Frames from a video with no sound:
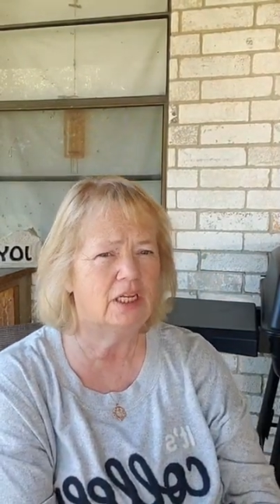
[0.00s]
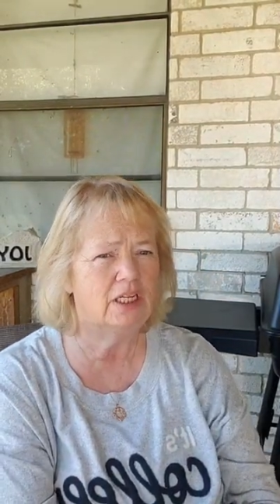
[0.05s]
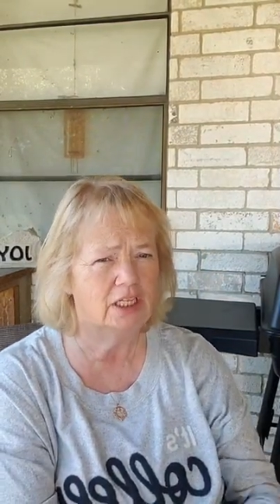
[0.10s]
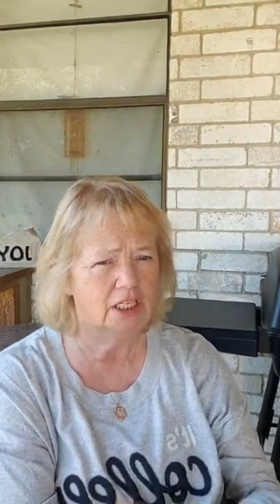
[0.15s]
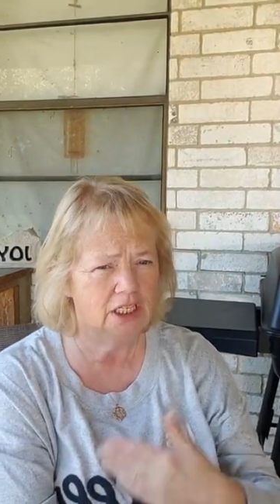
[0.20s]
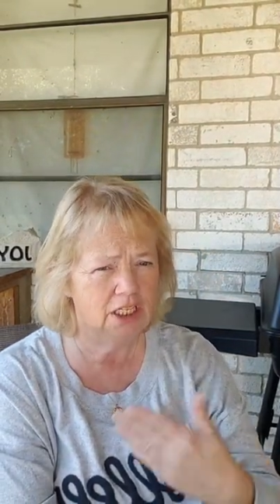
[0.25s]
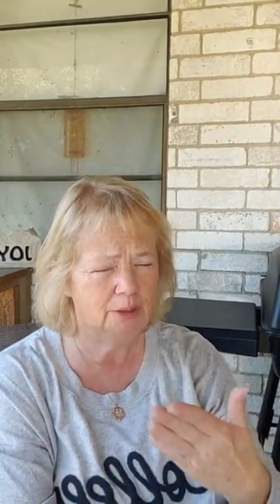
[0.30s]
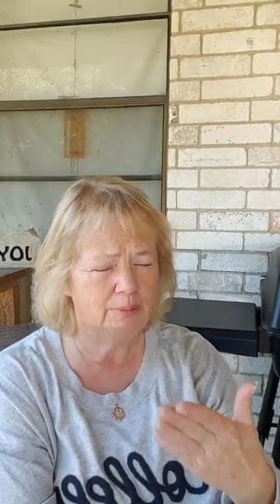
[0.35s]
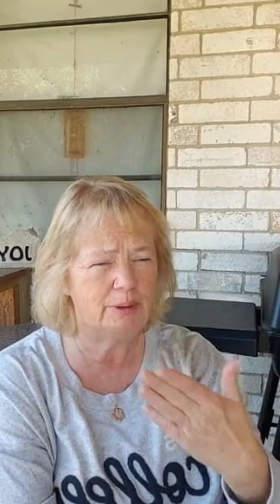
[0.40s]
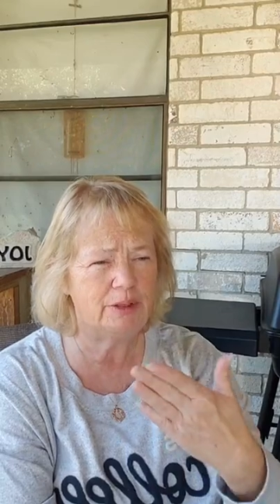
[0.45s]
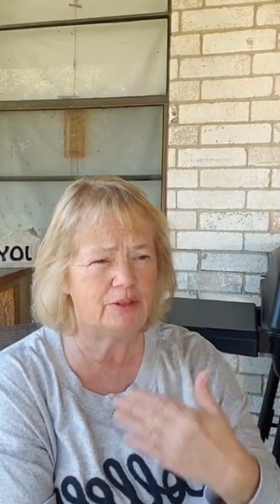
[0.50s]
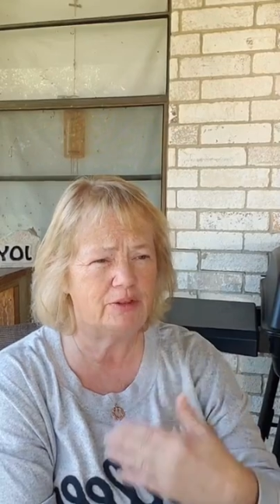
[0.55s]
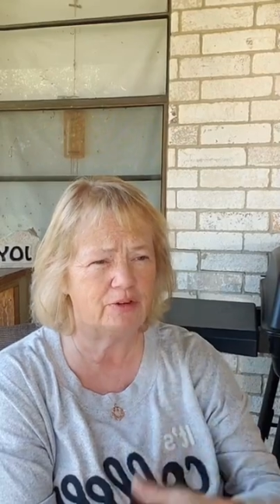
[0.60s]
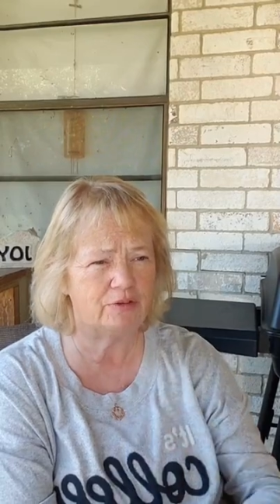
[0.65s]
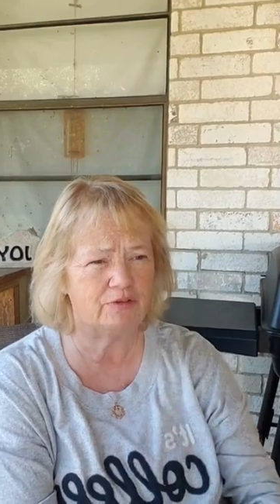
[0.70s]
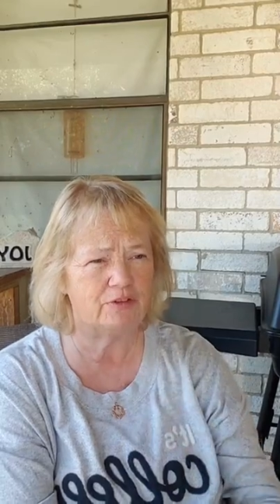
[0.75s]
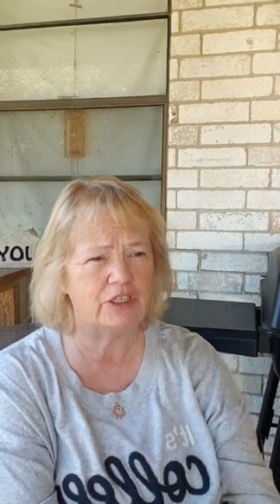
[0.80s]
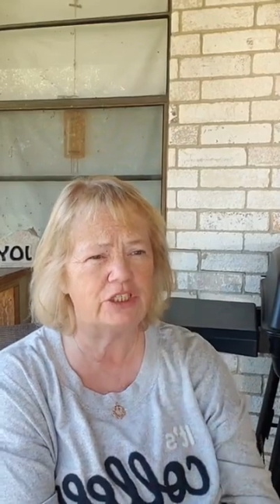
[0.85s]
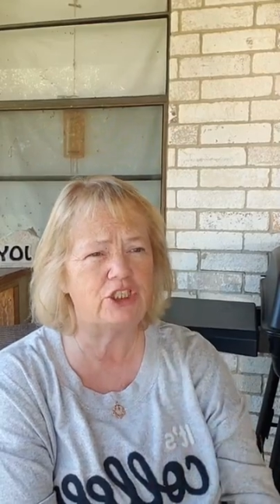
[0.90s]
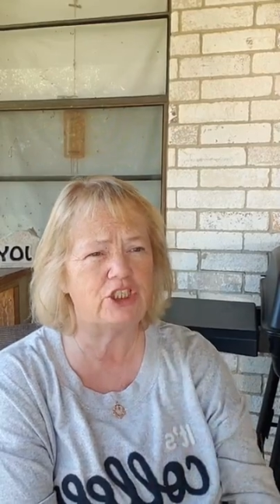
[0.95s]

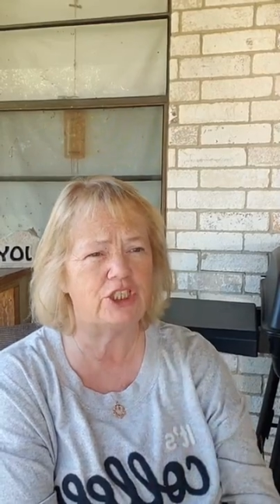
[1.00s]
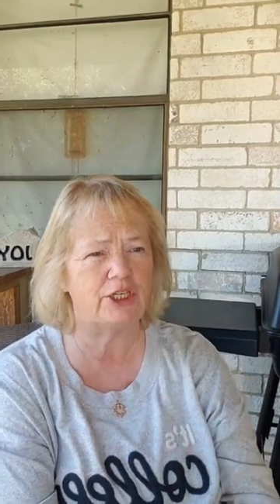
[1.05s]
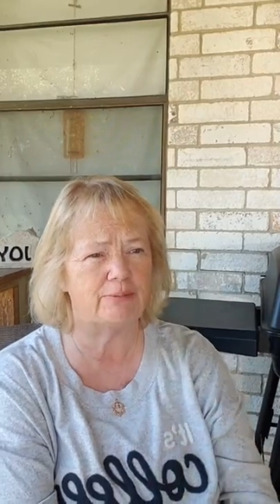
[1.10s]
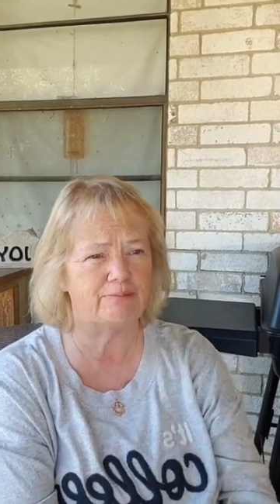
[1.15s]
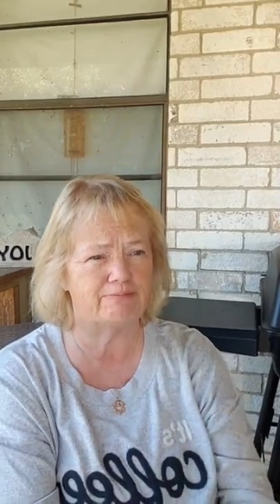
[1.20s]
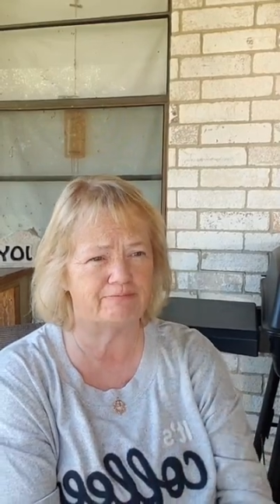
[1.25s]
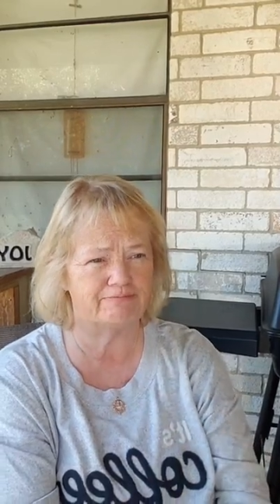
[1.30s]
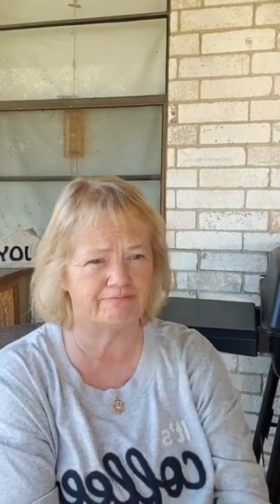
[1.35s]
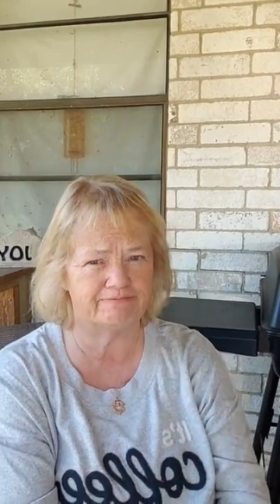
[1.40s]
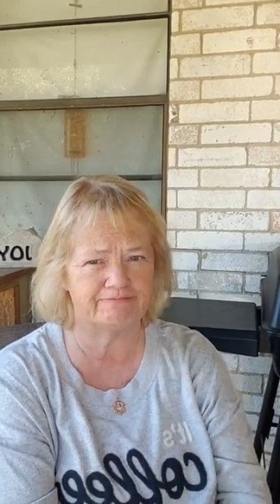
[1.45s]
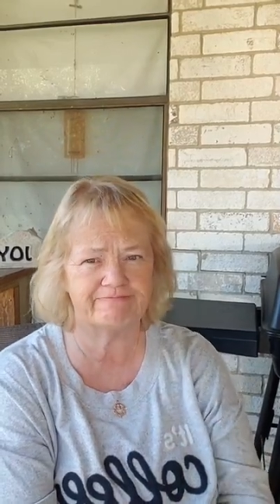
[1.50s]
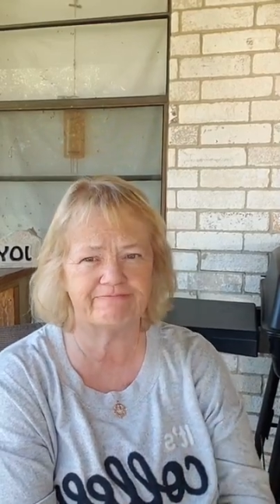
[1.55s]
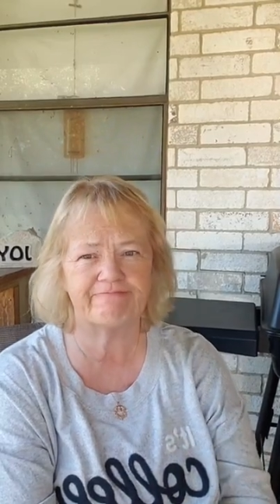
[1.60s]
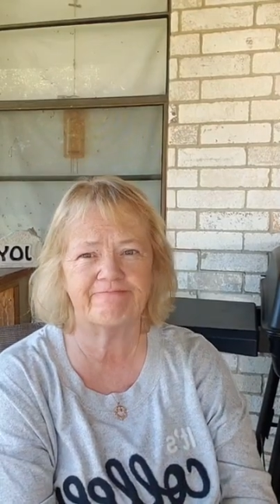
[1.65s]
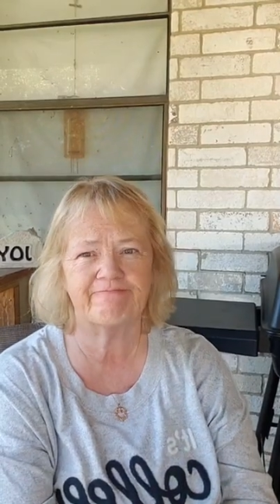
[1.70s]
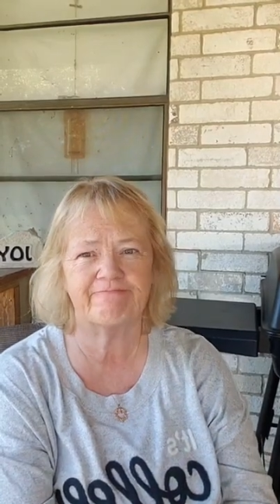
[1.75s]
limits our